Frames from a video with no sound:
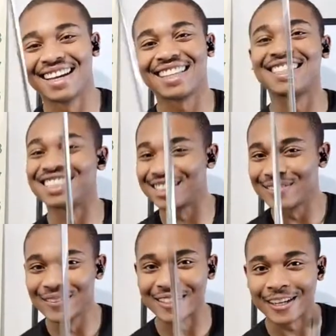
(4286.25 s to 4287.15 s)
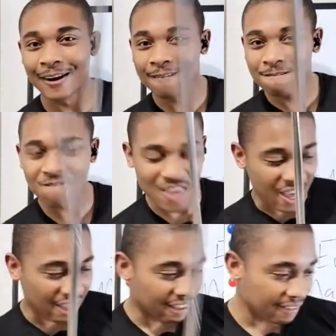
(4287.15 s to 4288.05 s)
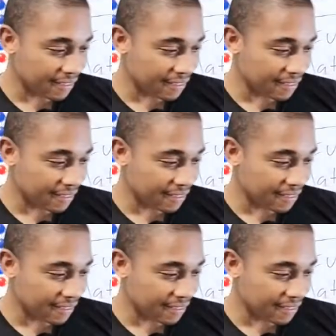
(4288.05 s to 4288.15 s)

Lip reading: Got this sword here. Yeah.